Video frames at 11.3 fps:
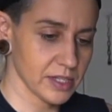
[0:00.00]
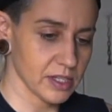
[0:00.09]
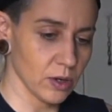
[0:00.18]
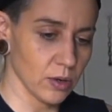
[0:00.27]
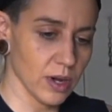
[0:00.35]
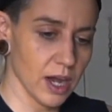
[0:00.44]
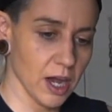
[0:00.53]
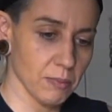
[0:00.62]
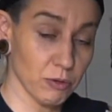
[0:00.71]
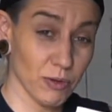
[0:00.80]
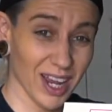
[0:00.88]
So
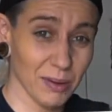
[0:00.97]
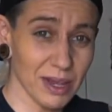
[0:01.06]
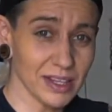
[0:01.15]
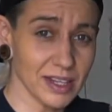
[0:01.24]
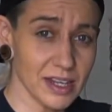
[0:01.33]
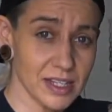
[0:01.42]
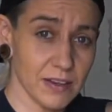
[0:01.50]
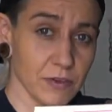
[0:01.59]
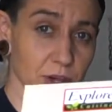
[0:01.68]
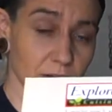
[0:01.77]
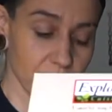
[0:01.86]
um, recommend these
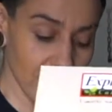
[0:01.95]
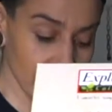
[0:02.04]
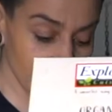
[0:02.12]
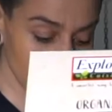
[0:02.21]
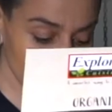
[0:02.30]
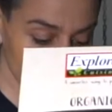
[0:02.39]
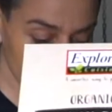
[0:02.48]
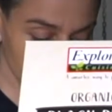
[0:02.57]
if you can find them.